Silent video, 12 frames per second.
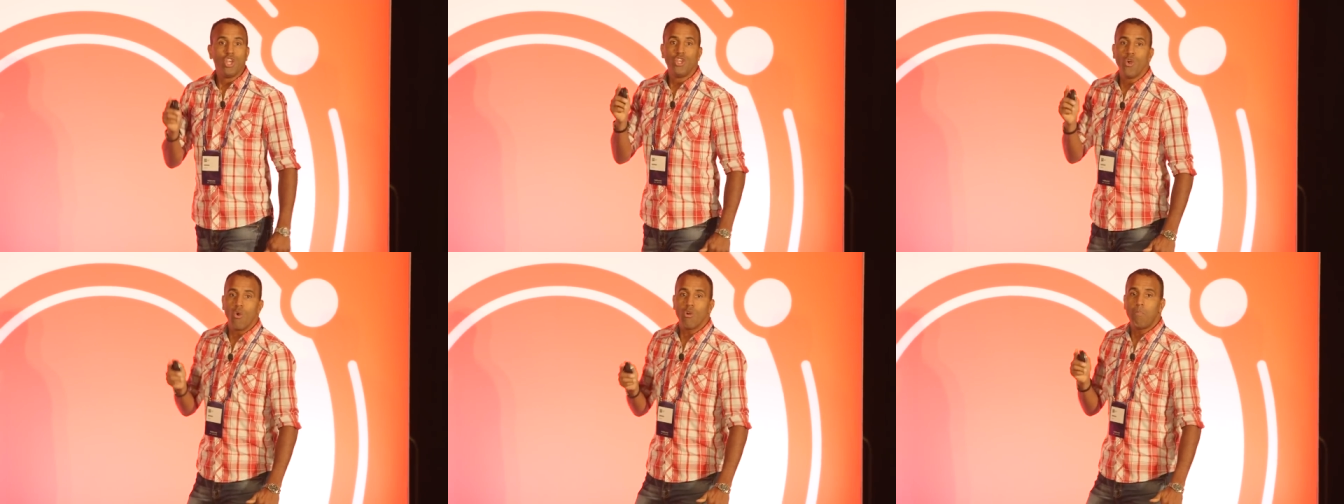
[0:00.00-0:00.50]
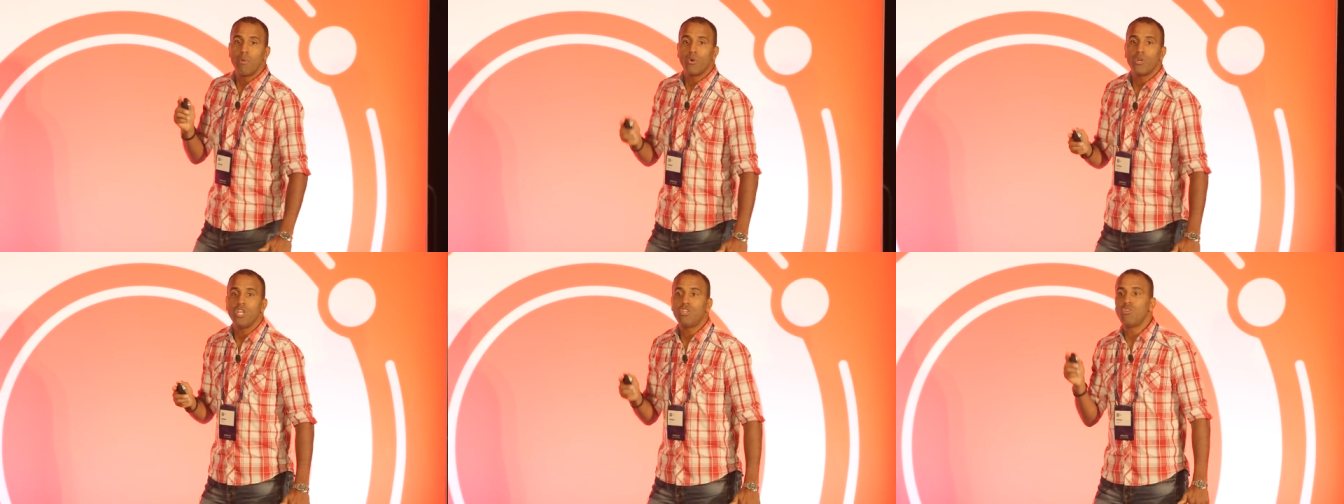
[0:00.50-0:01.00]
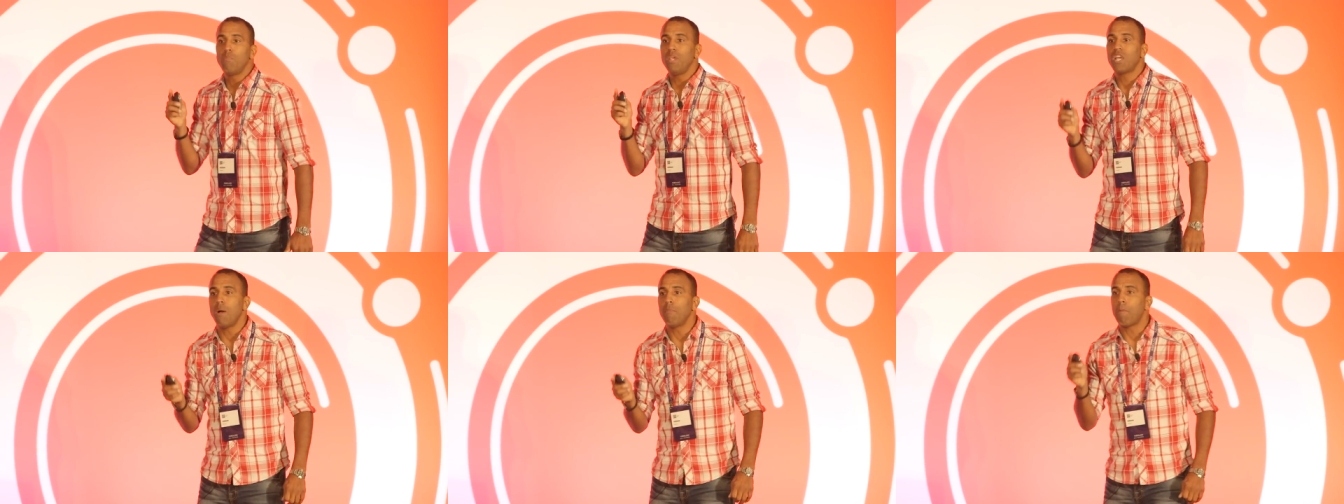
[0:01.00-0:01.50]
your ability to
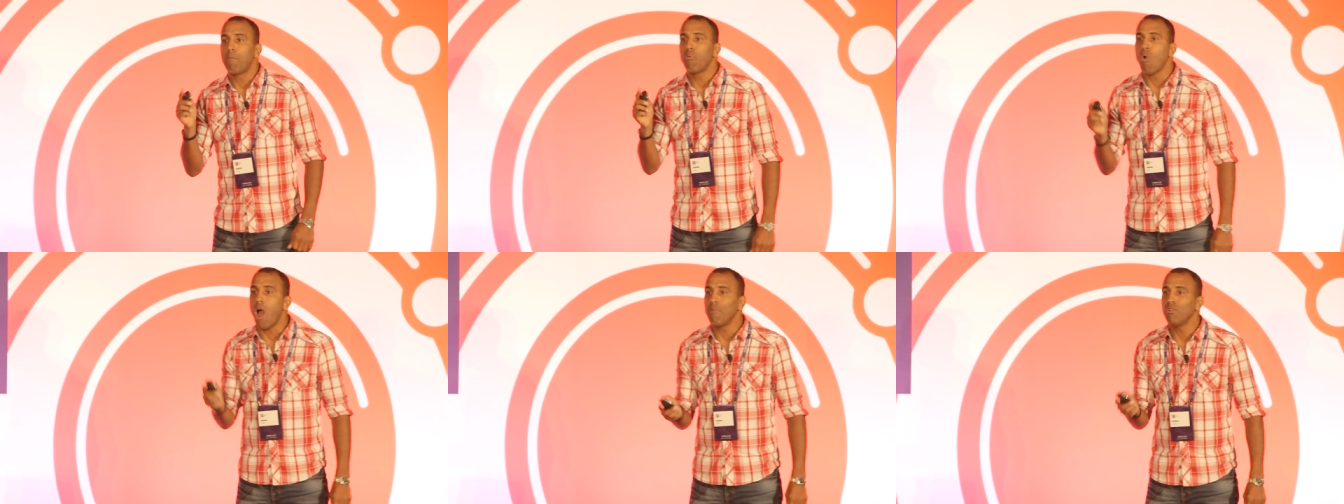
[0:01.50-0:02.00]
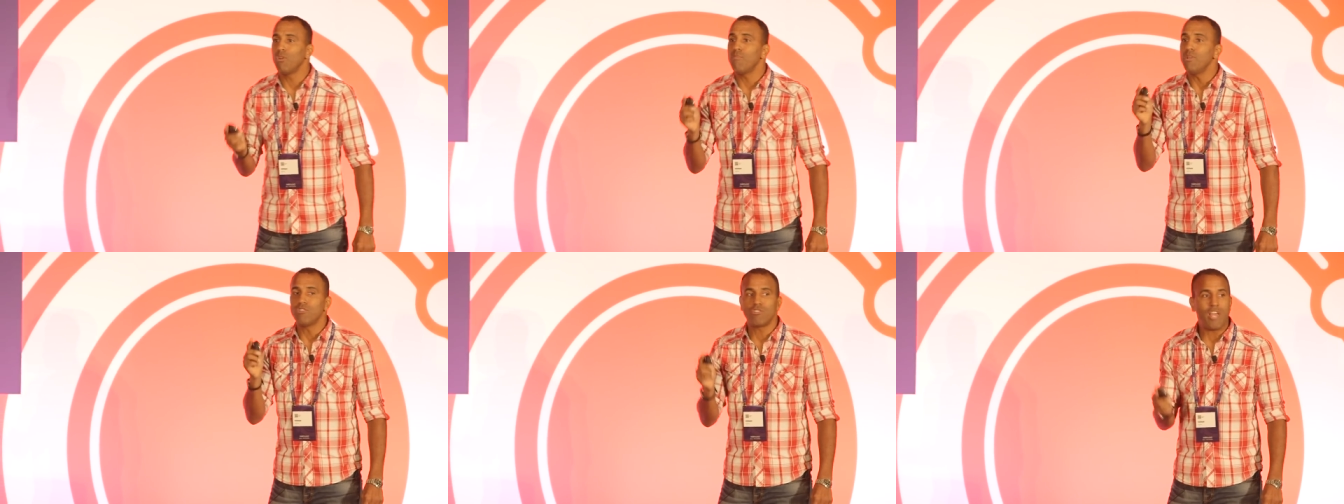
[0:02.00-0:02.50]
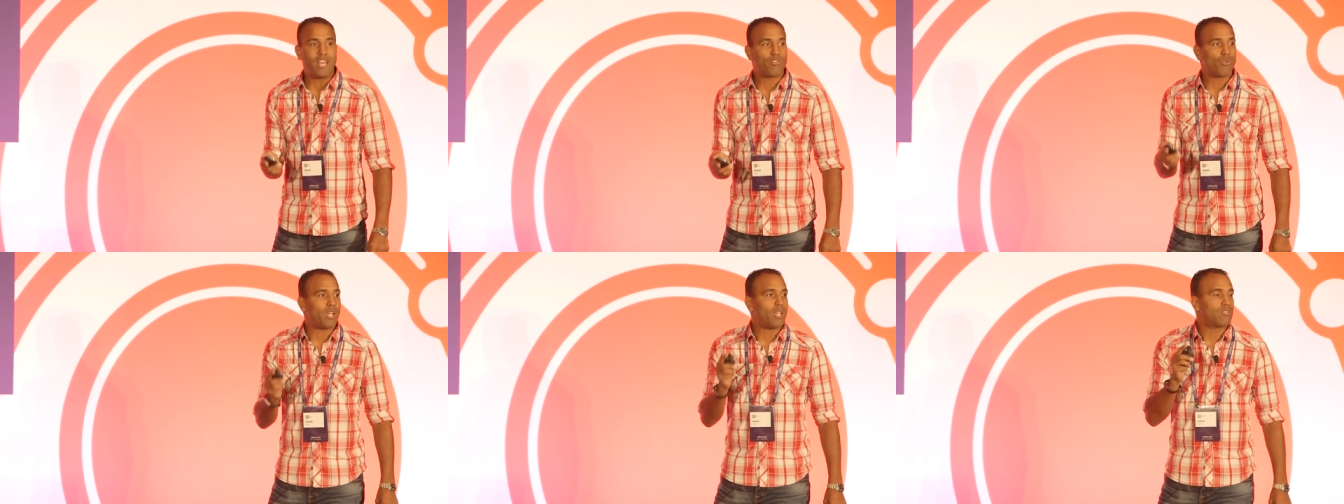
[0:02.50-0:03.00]
become a
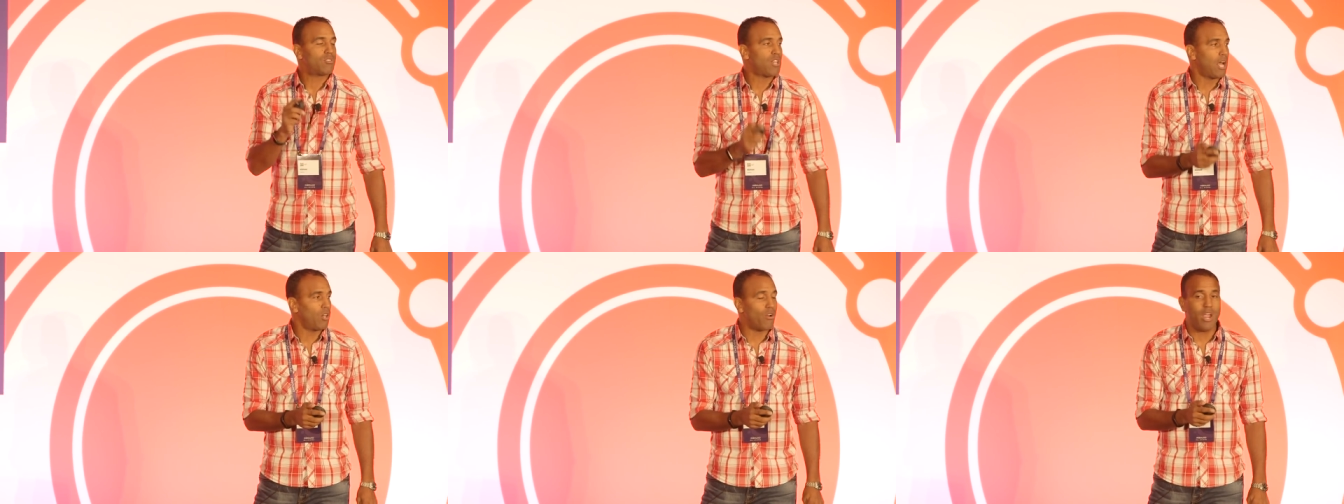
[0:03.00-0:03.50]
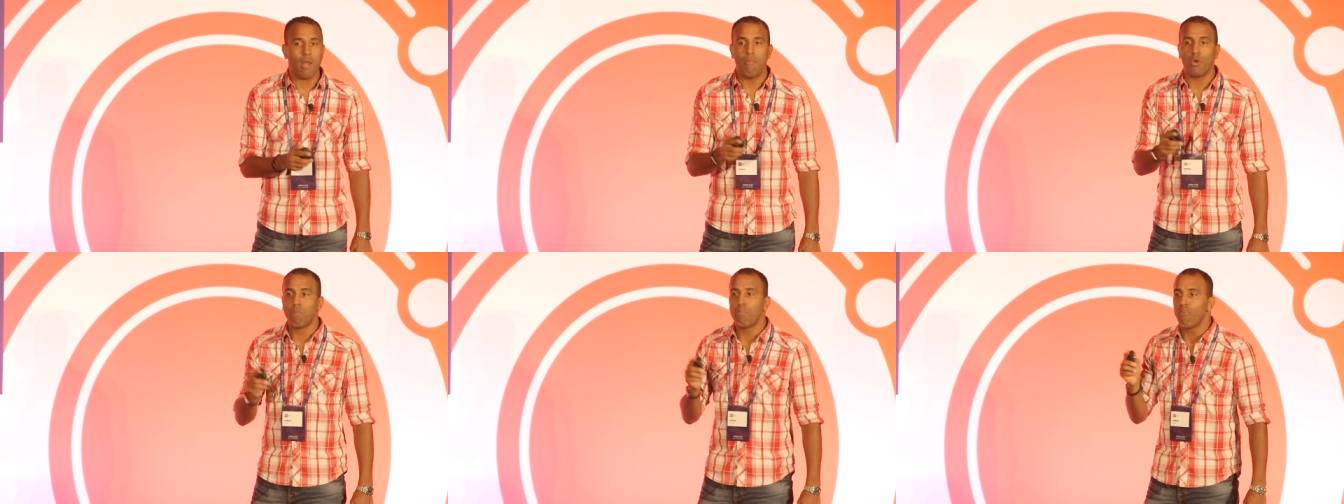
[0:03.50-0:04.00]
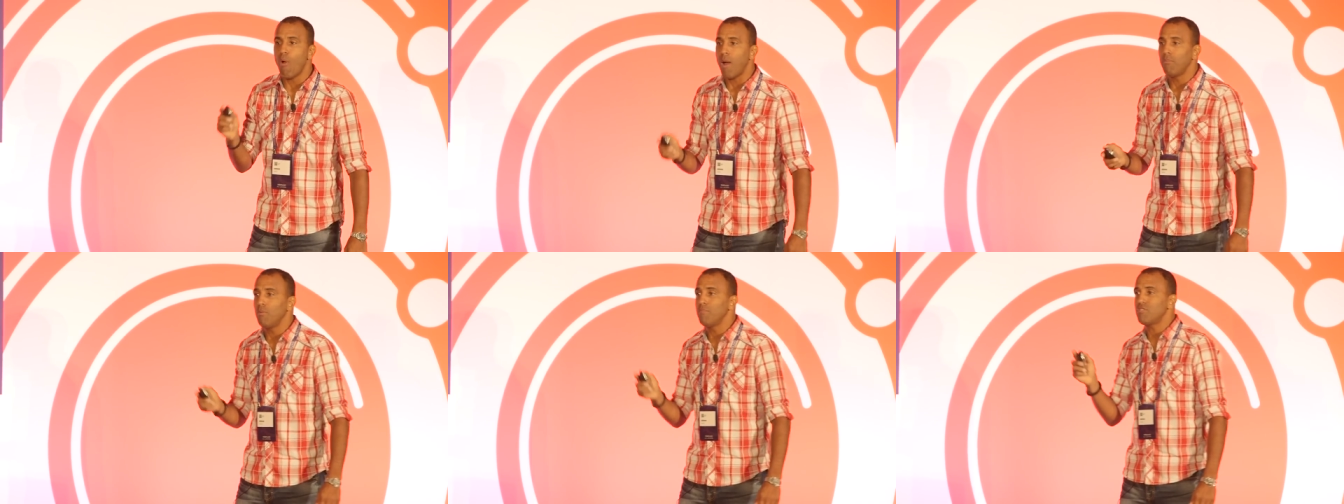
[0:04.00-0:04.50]
problem-centric seller and build
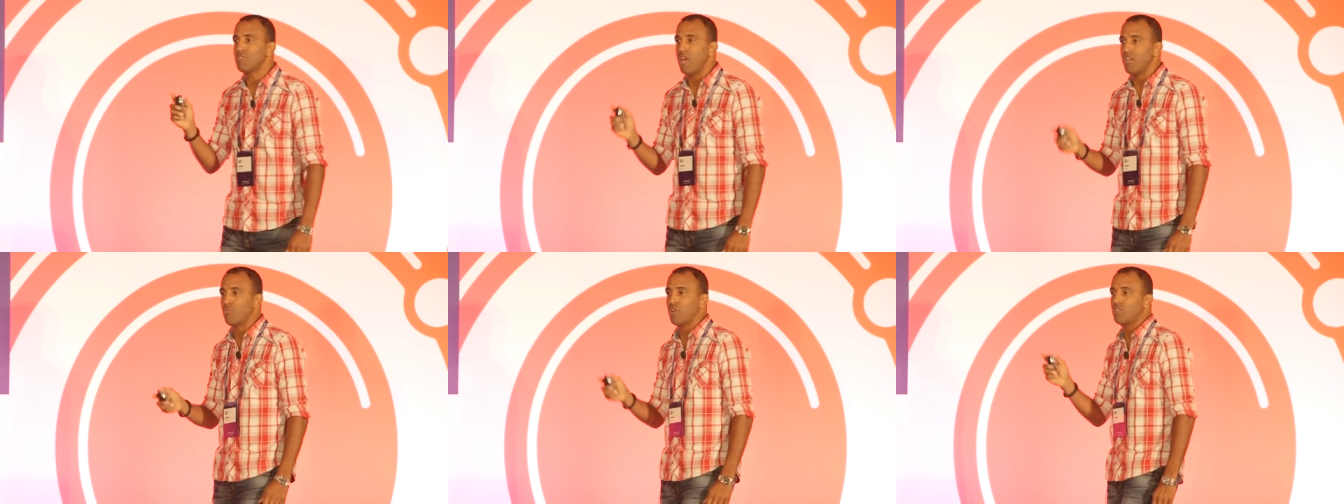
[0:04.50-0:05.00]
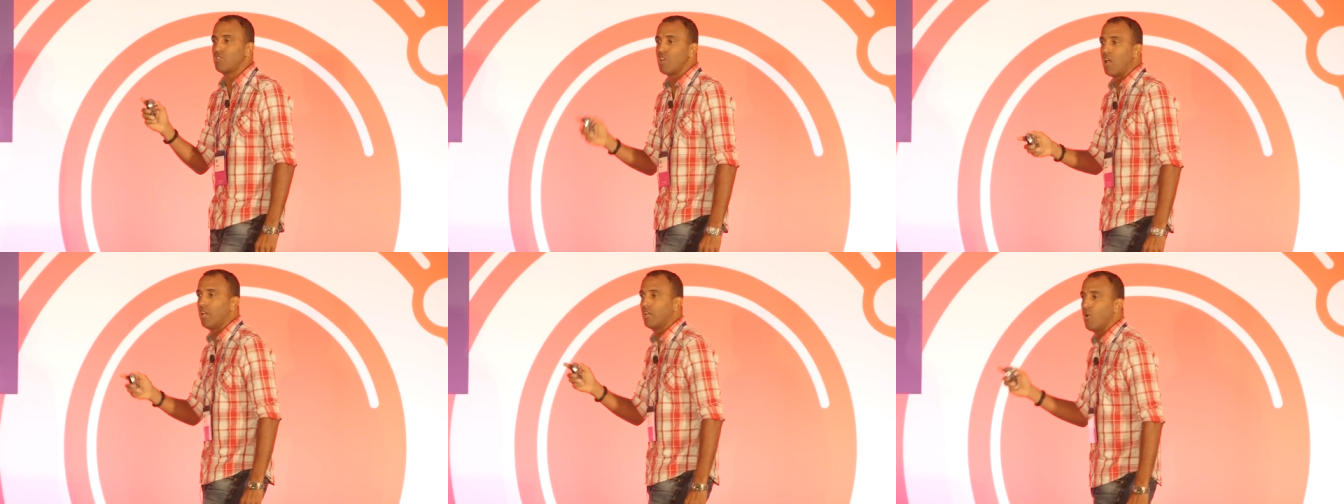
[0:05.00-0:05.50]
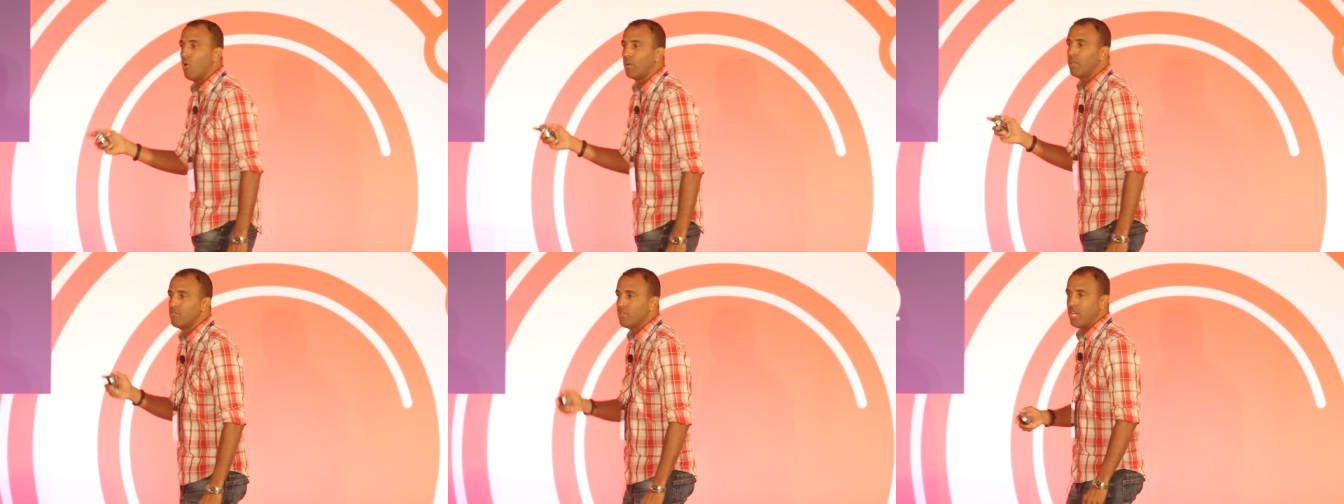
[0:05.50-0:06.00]
problem-centric selling
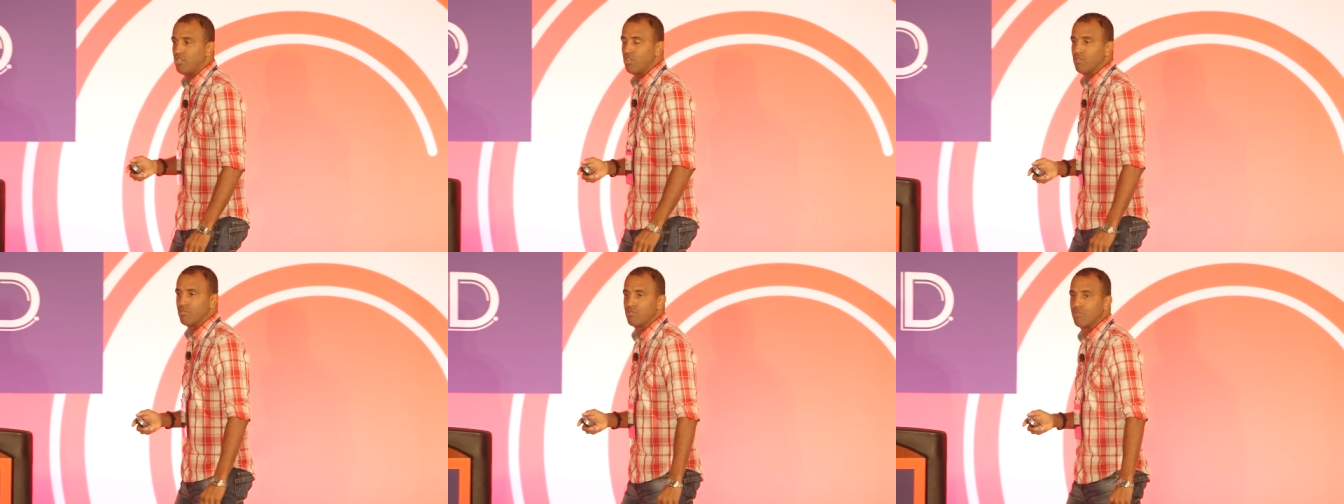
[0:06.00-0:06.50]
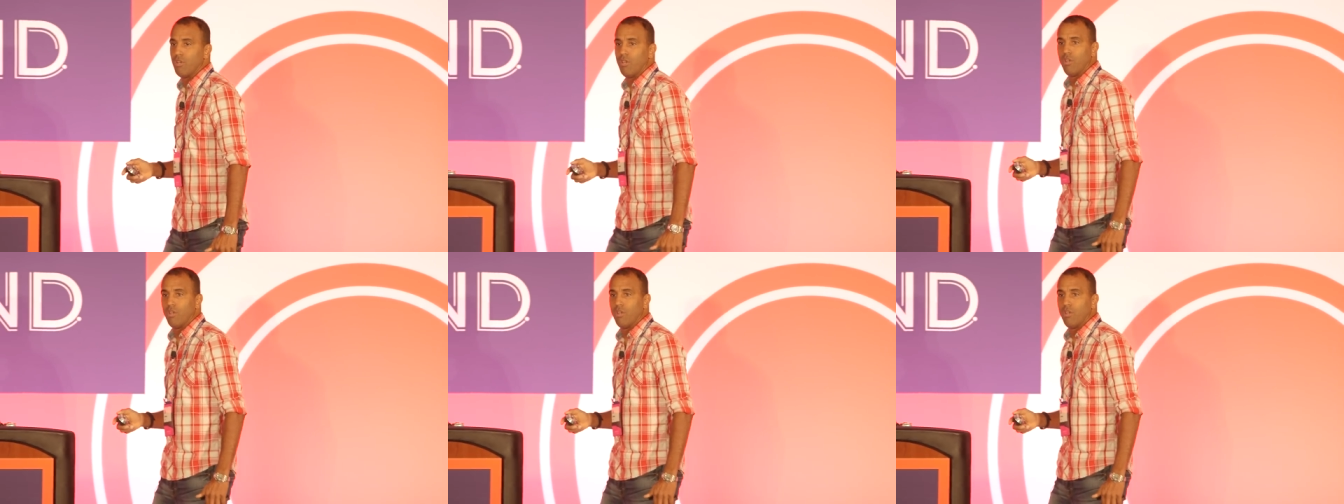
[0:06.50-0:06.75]
organizations.